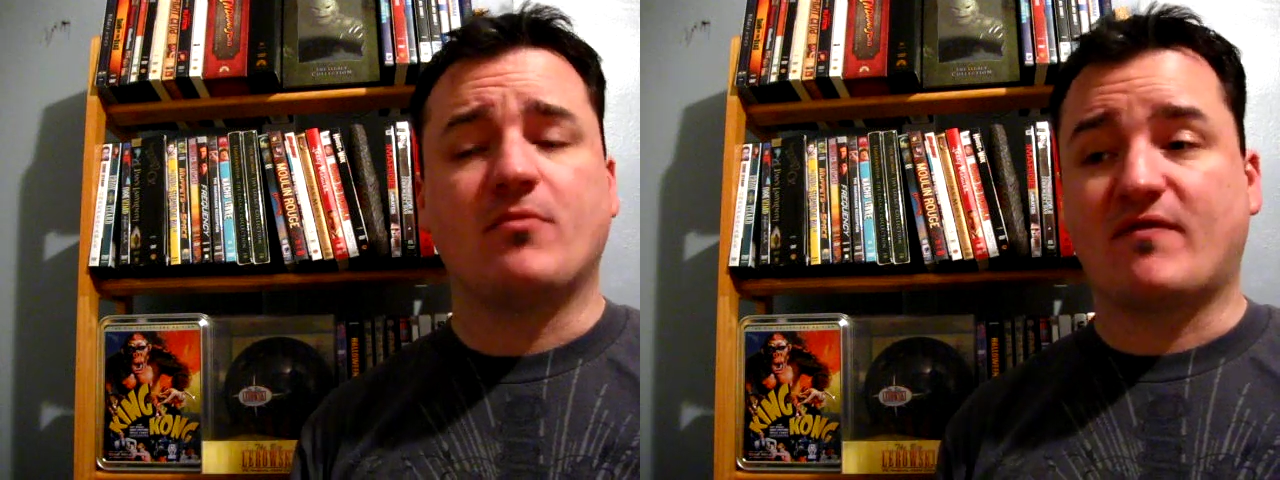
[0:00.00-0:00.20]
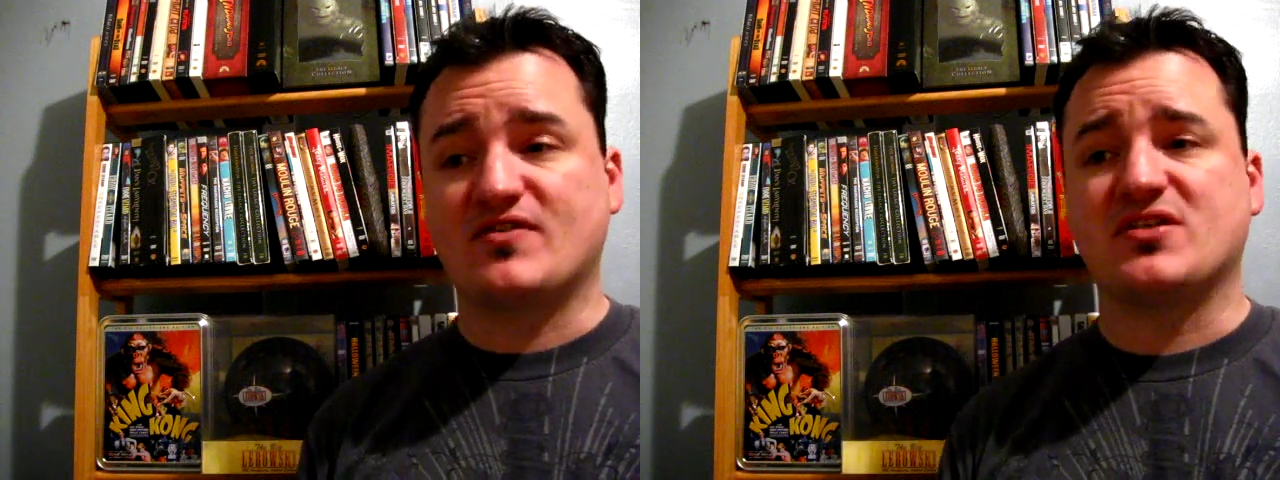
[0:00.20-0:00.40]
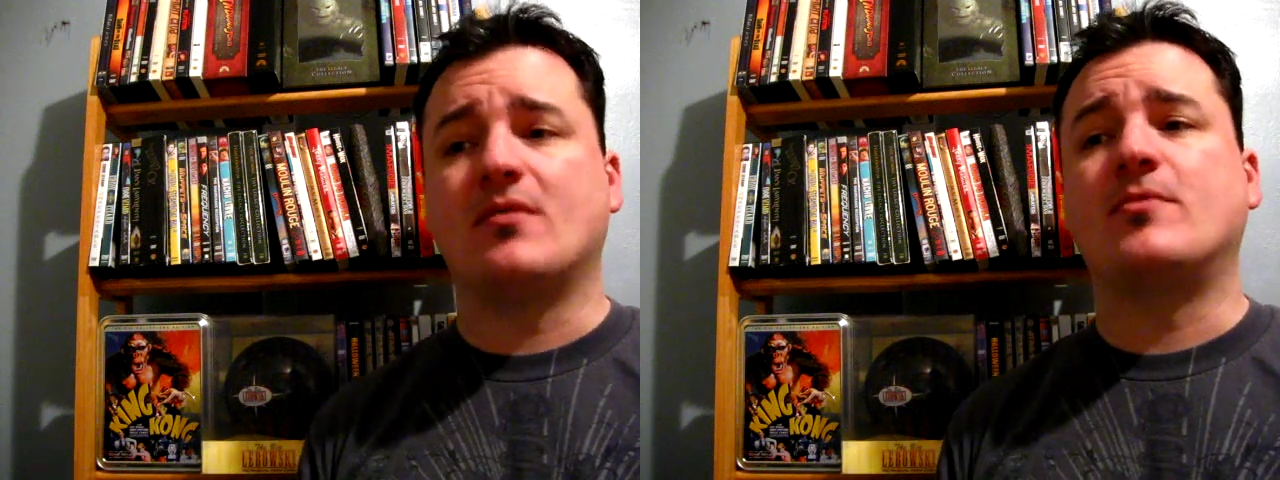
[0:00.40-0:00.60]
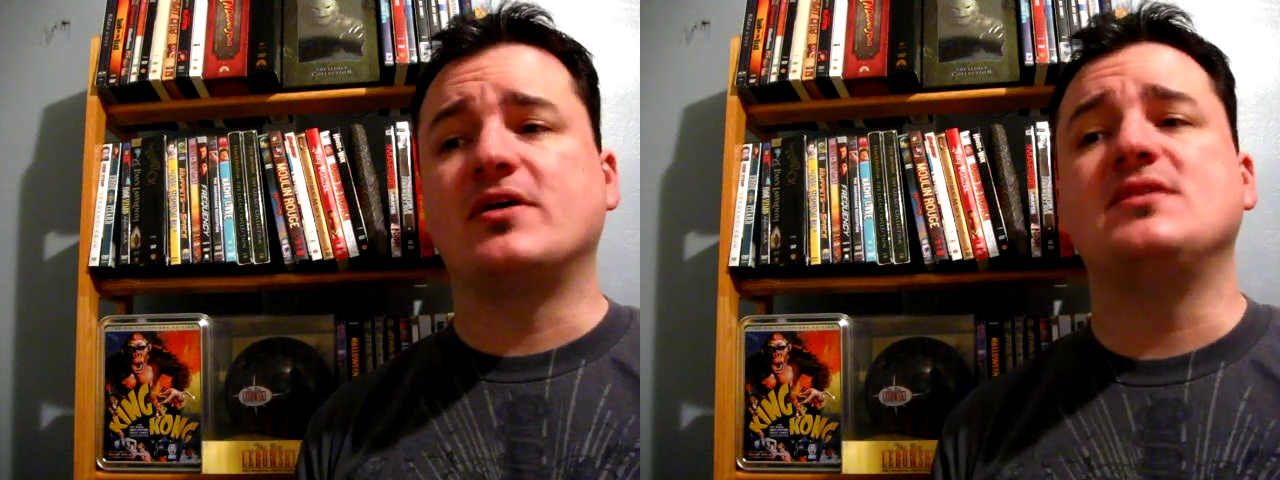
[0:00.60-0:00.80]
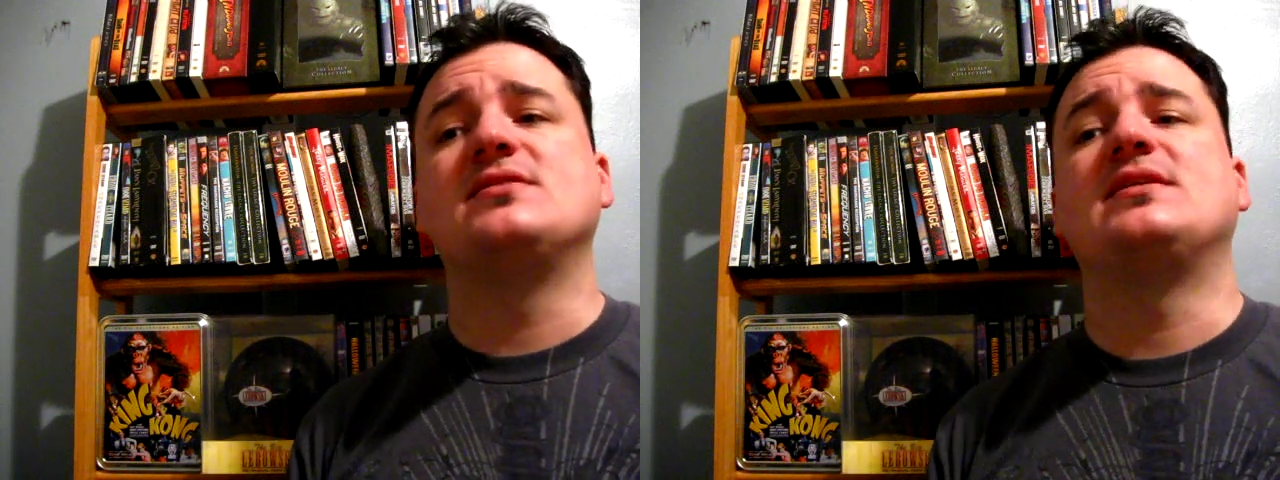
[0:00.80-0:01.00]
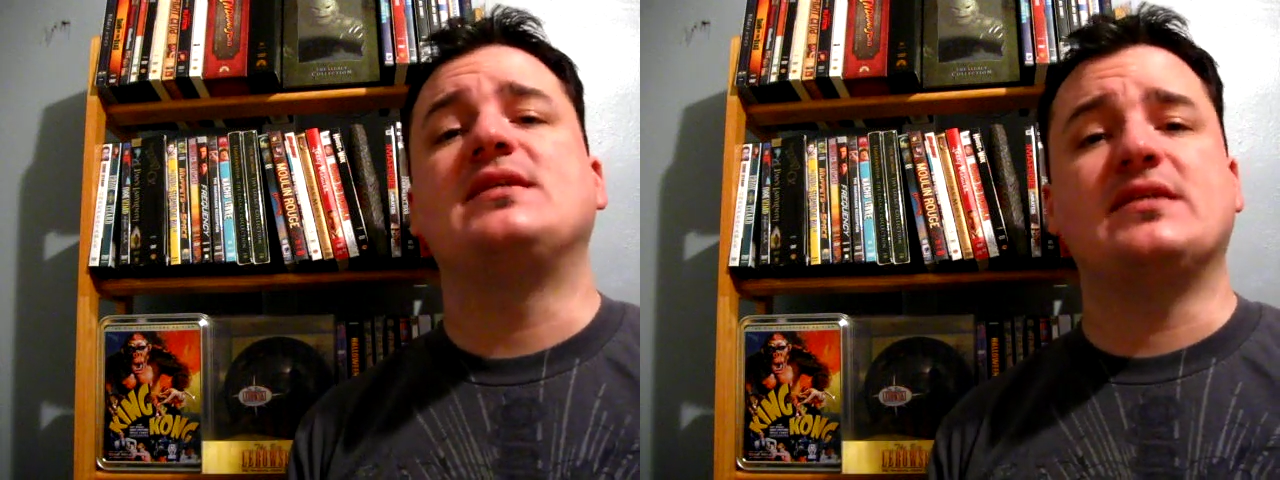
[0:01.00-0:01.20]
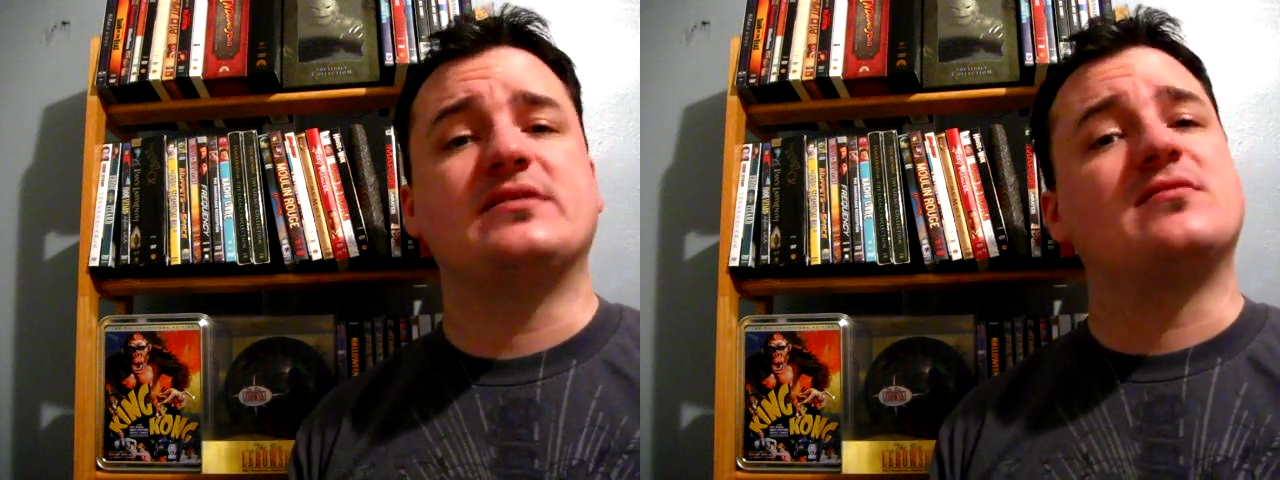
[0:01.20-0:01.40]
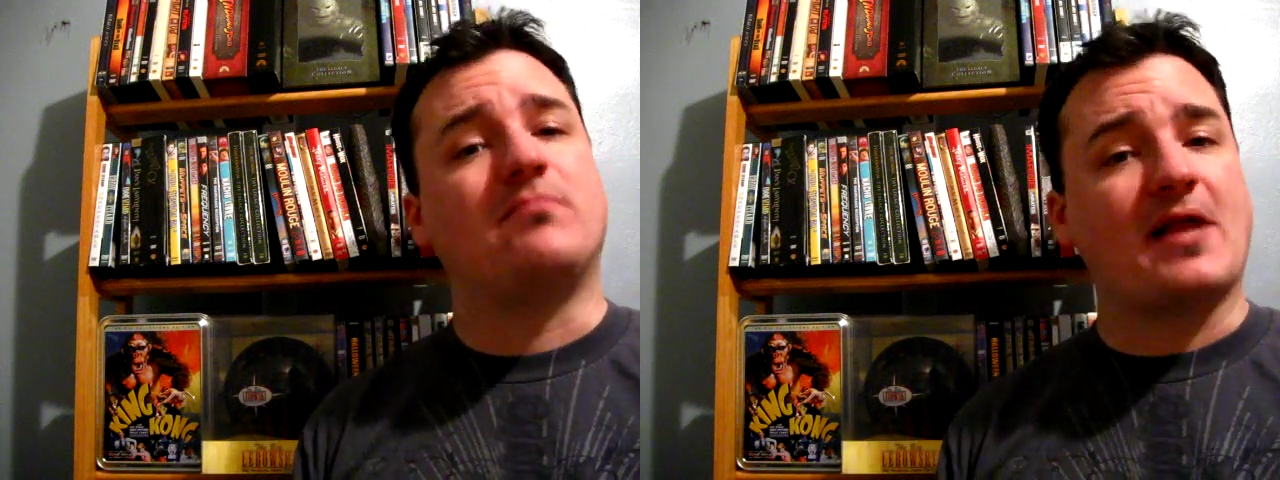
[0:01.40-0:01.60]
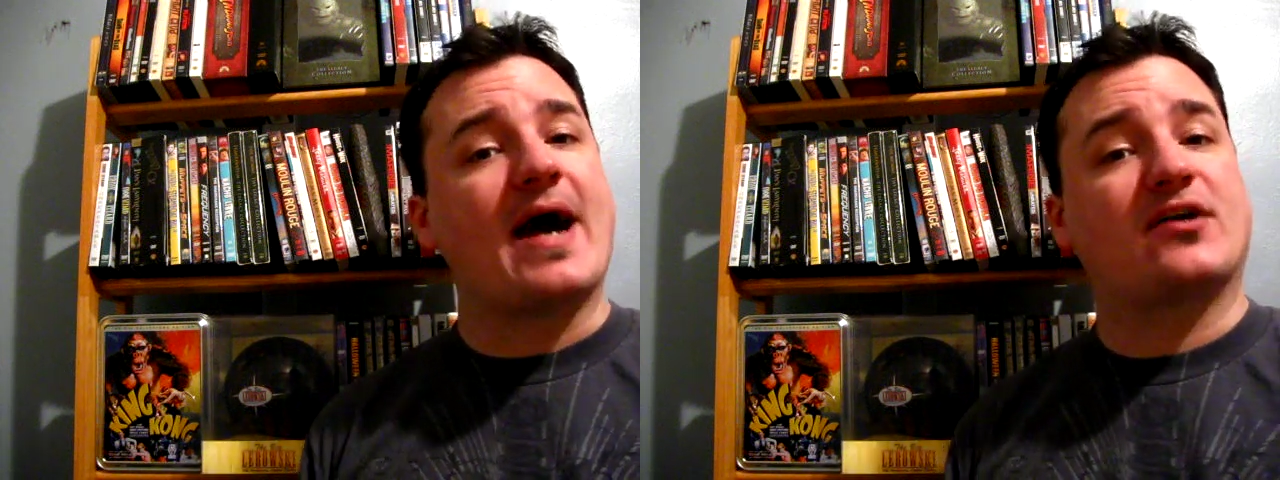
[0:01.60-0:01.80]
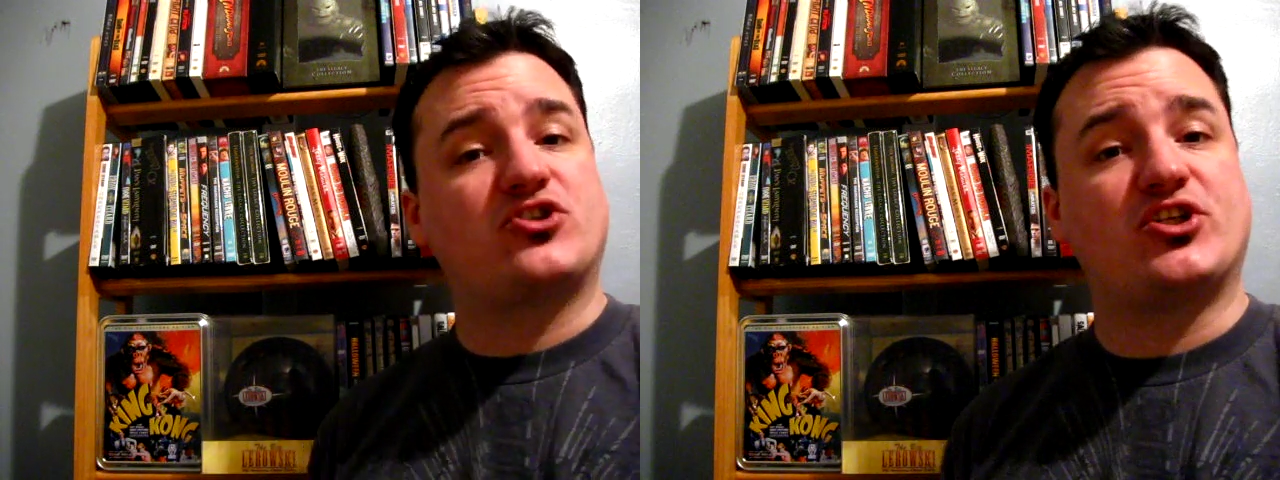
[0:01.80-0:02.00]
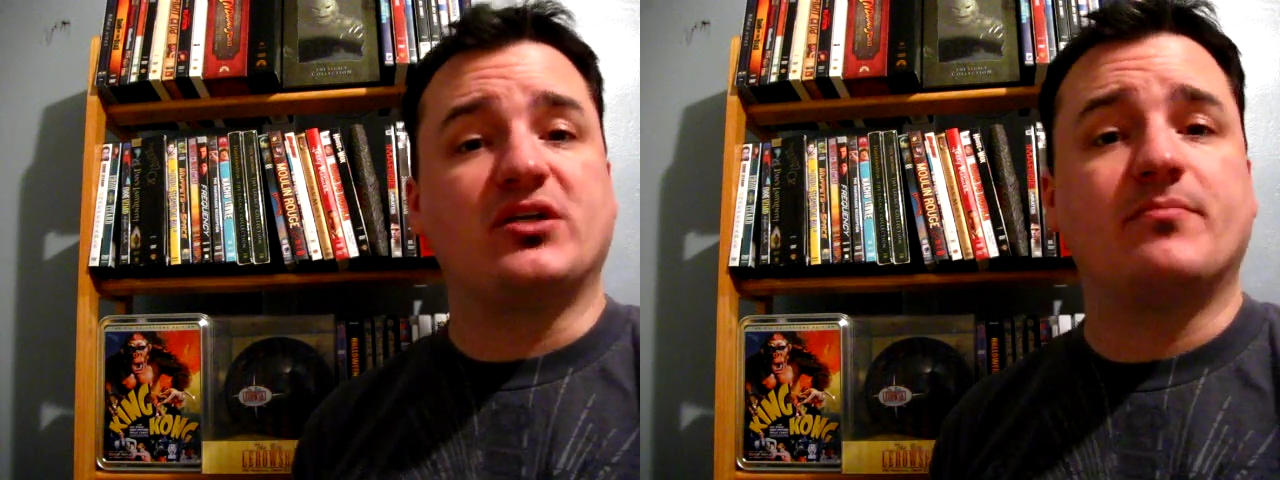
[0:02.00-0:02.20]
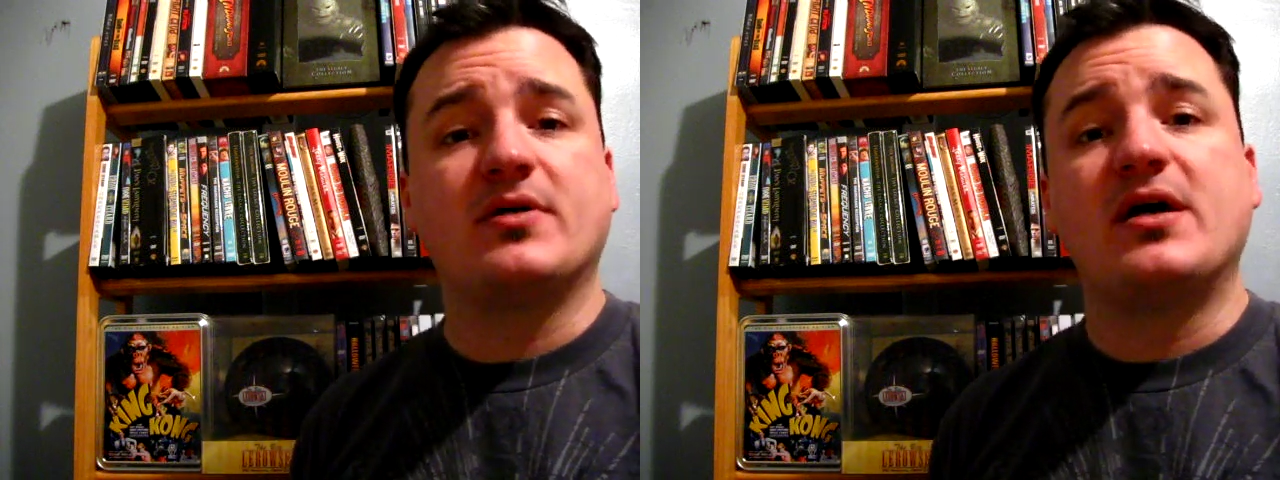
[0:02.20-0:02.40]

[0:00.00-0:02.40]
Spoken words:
but for some reason he is the black sheep.